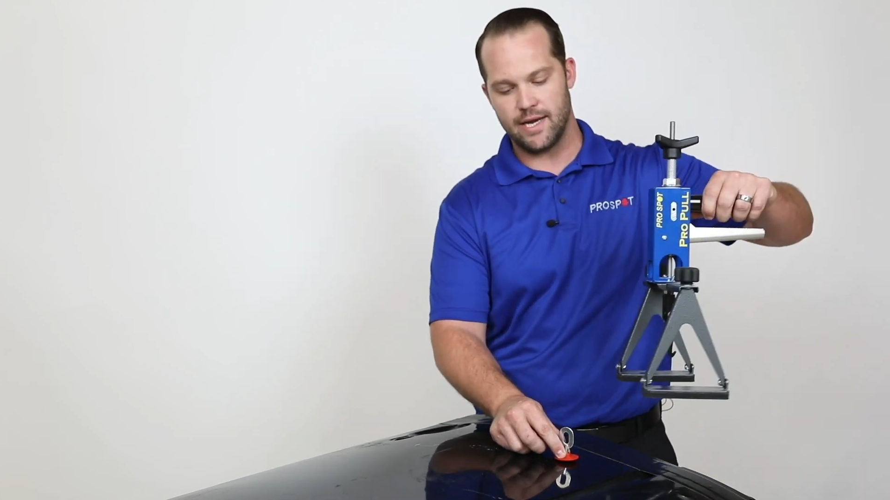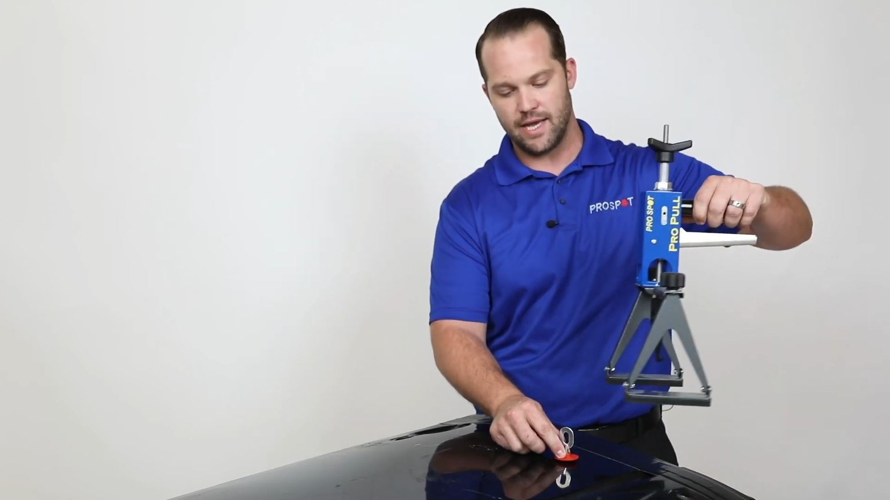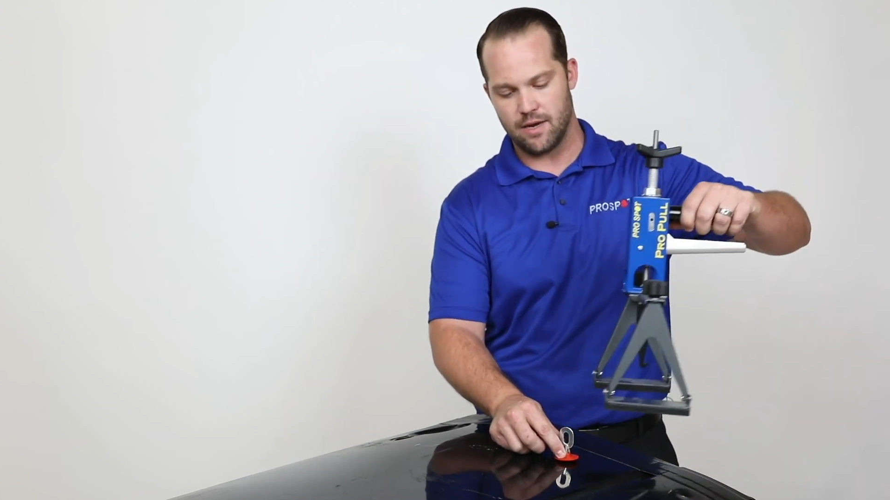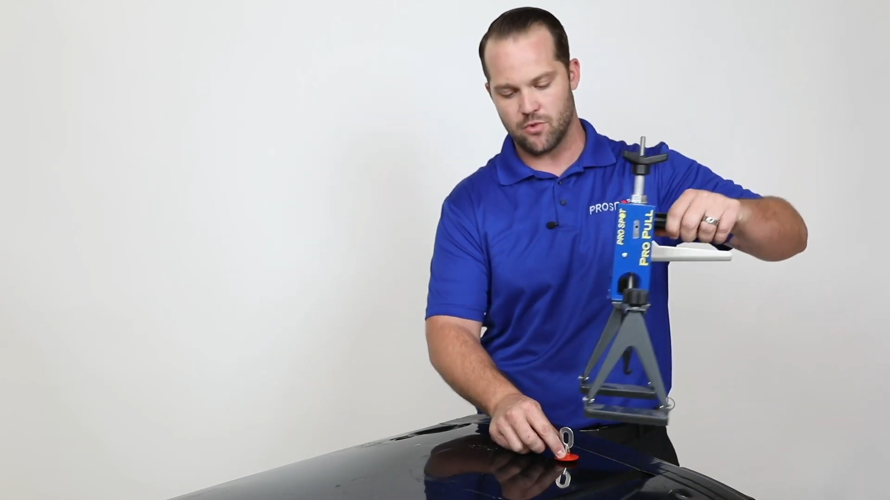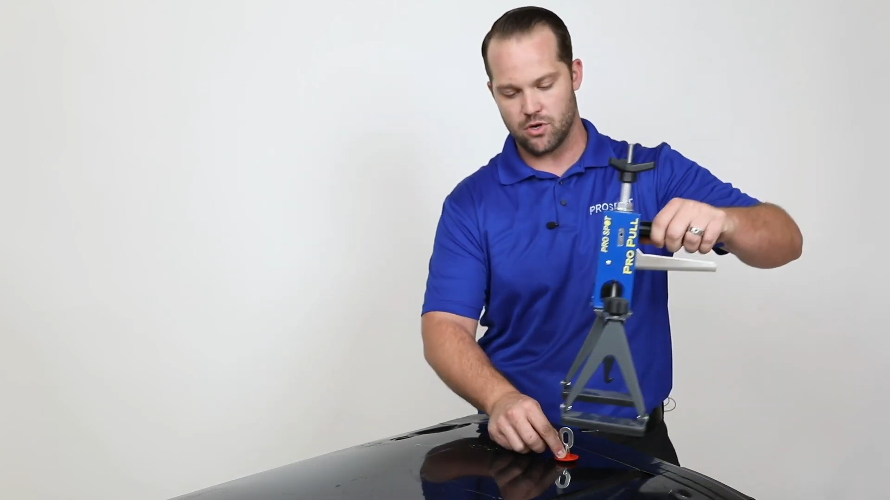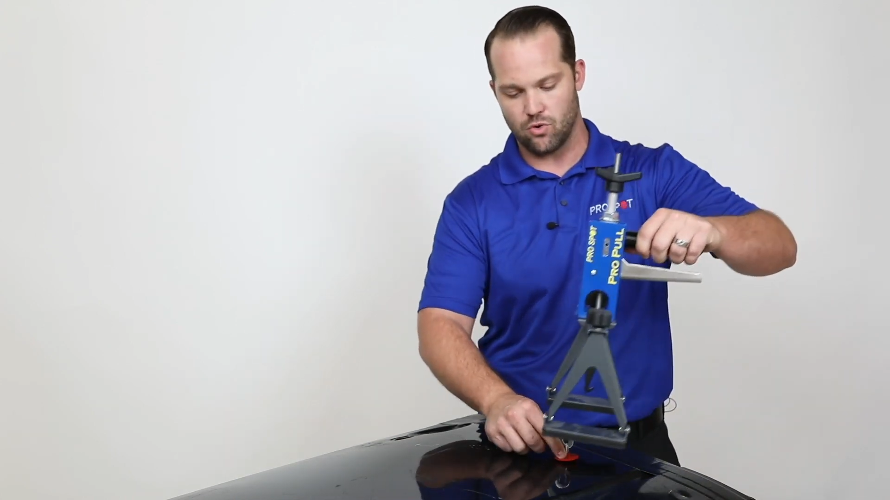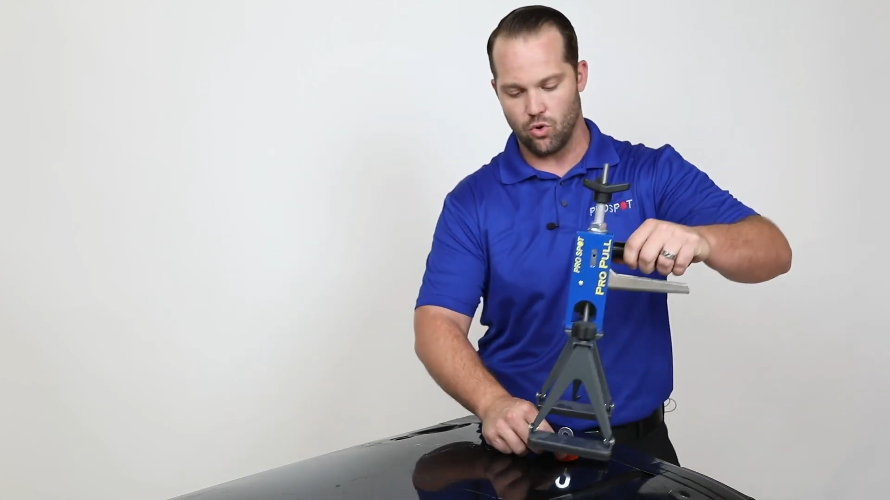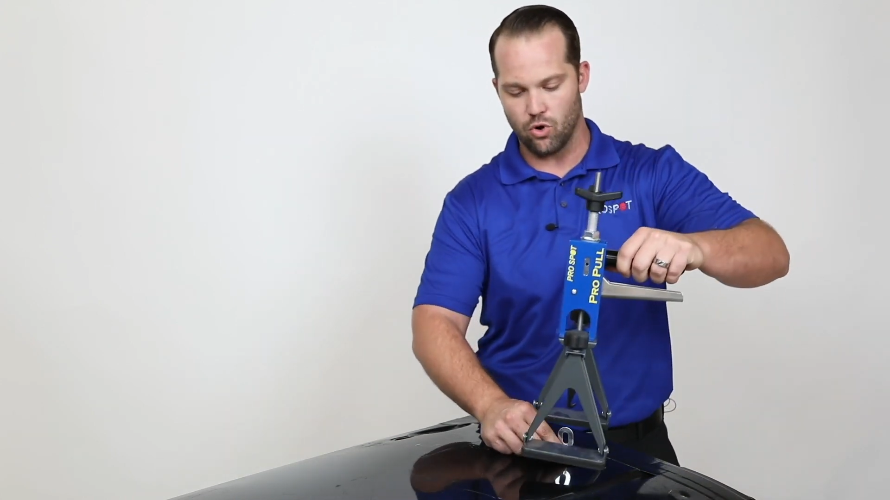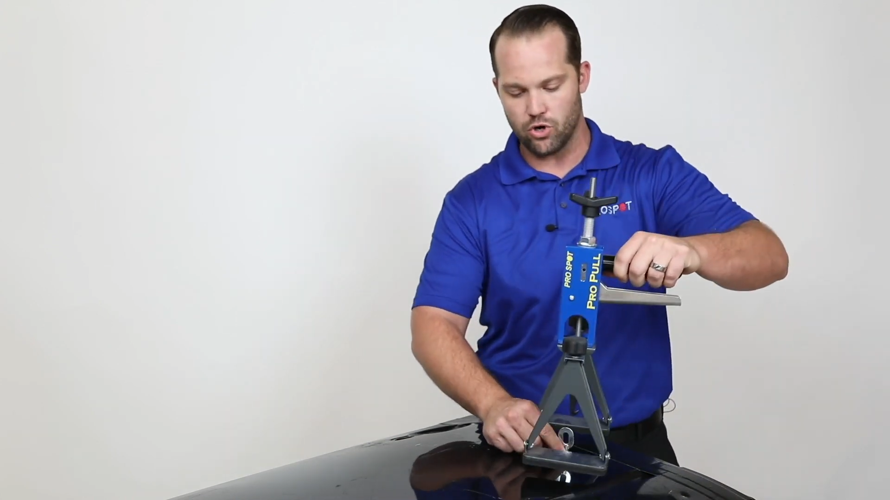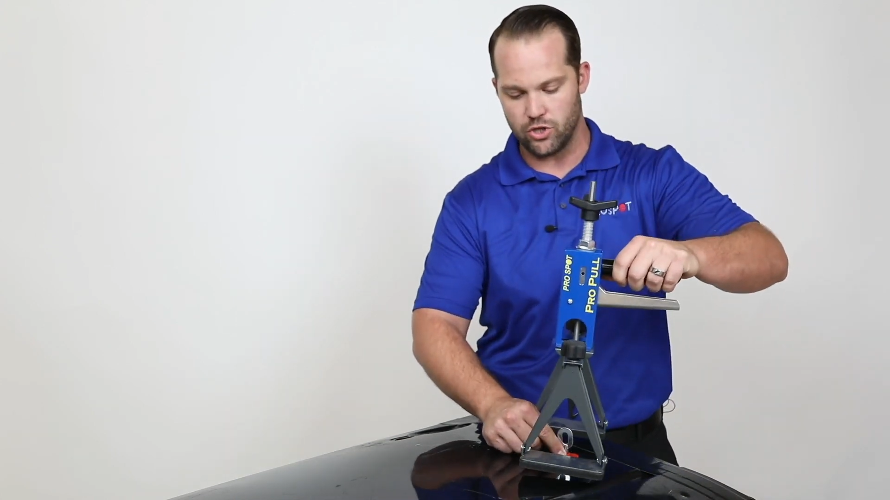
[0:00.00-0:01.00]
hammer
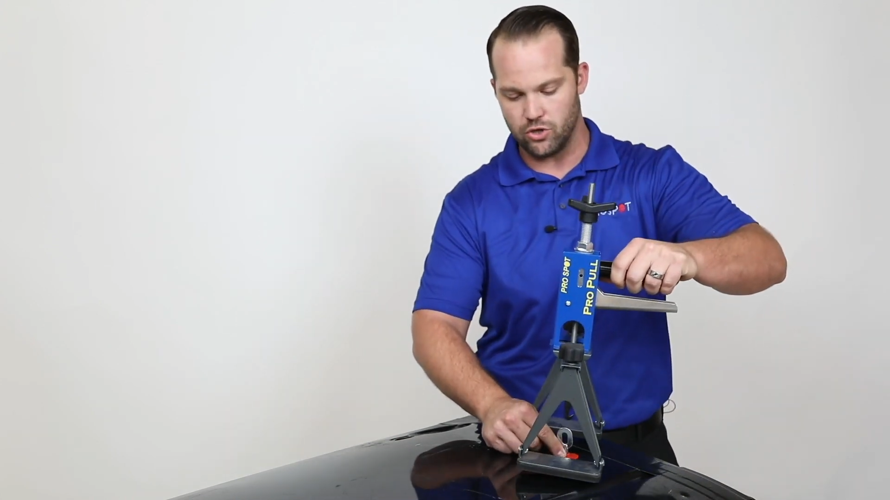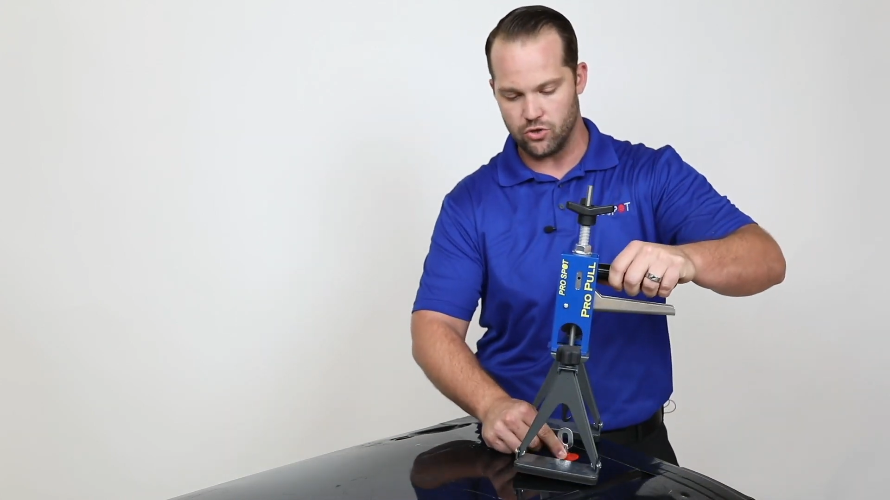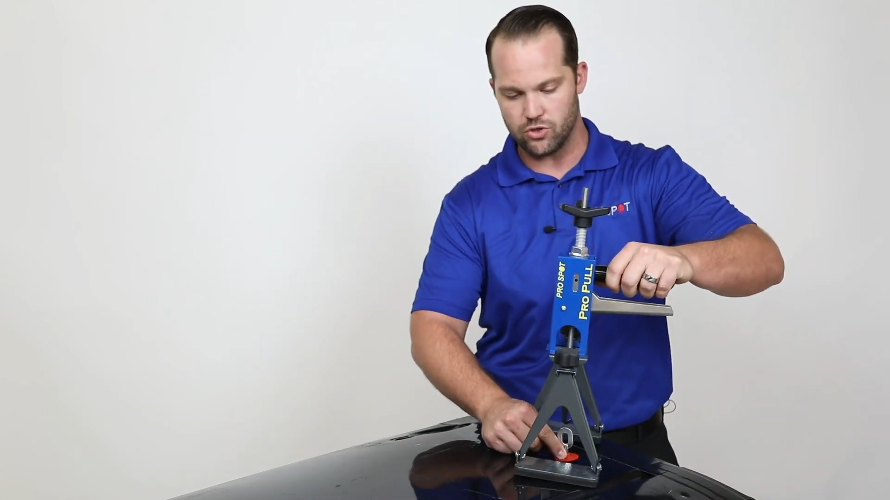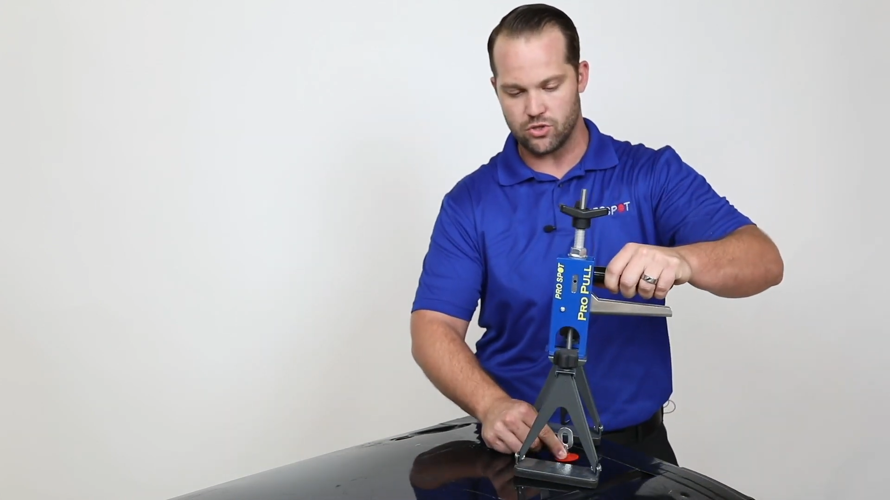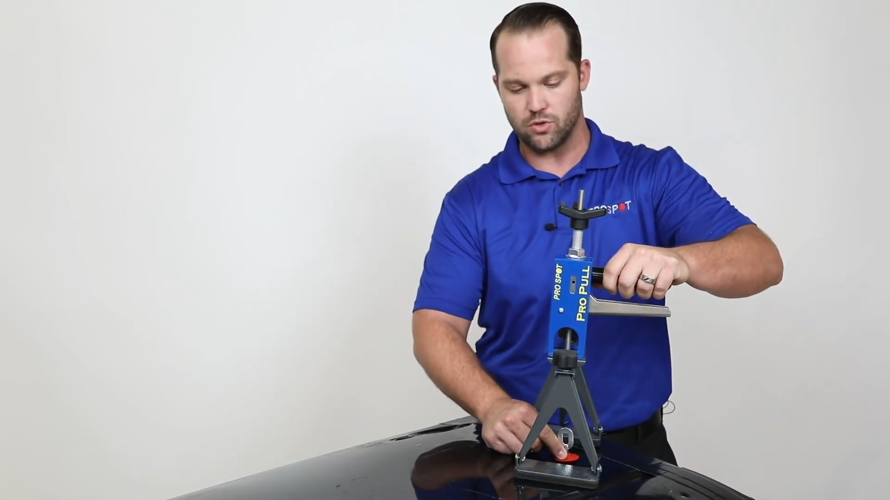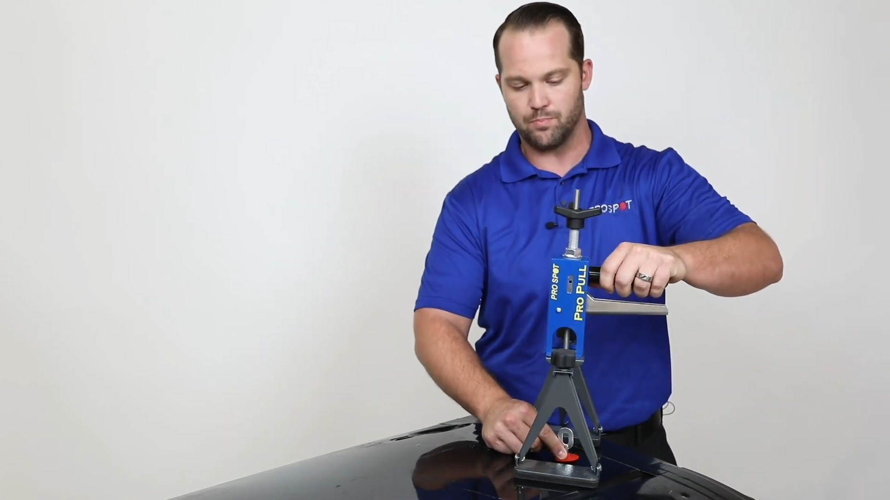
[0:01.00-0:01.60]
or use